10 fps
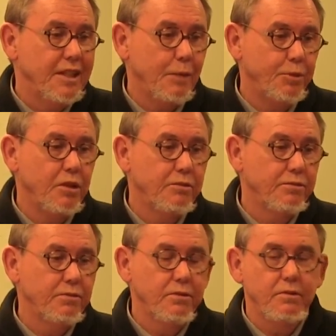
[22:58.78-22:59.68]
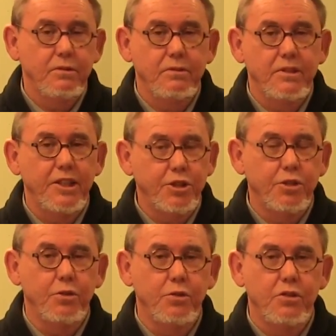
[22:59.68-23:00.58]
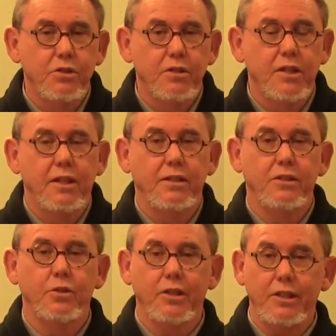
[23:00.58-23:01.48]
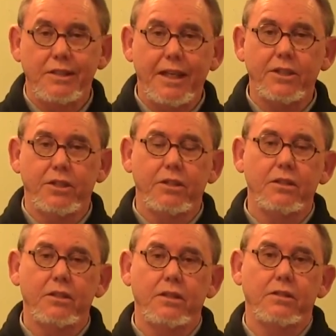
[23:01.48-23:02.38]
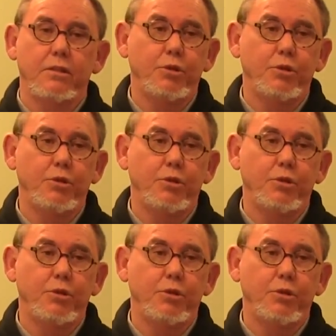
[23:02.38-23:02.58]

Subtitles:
couple of issues as an organization, as